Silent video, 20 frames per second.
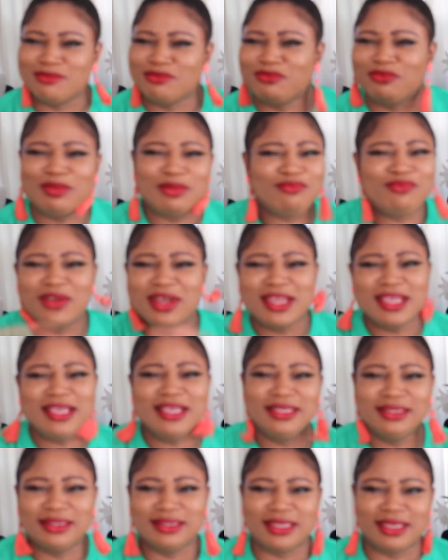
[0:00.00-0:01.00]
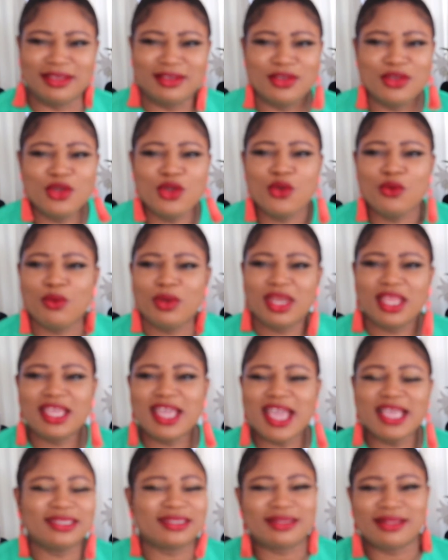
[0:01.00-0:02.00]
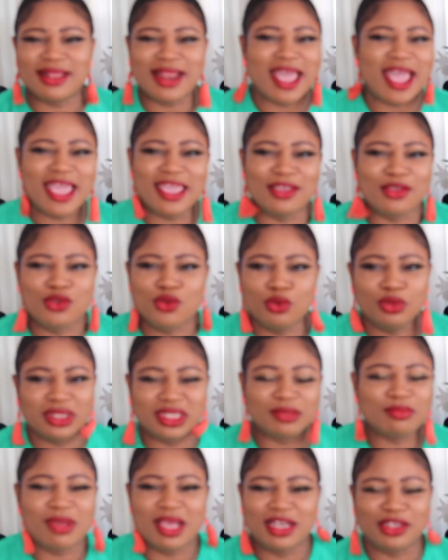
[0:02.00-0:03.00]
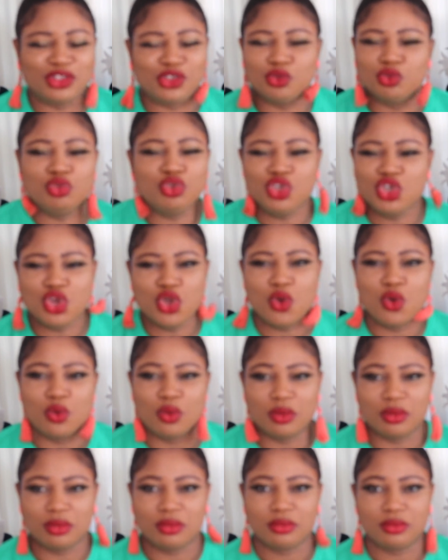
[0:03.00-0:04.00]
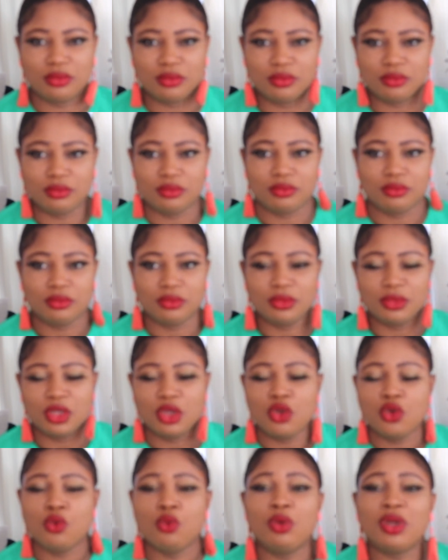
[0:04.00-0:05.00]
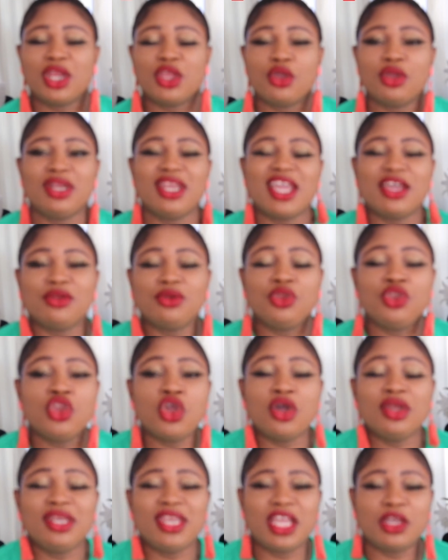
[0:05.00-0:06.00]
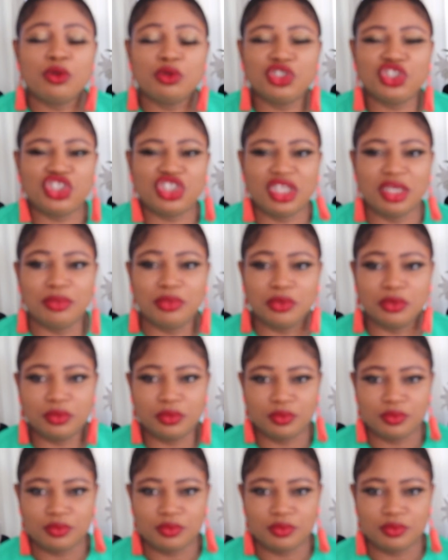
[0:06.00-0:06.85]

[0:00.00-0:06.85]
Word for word: Very easy. When a guy is lying, you will smell it. You will know. What are your non-negotiable?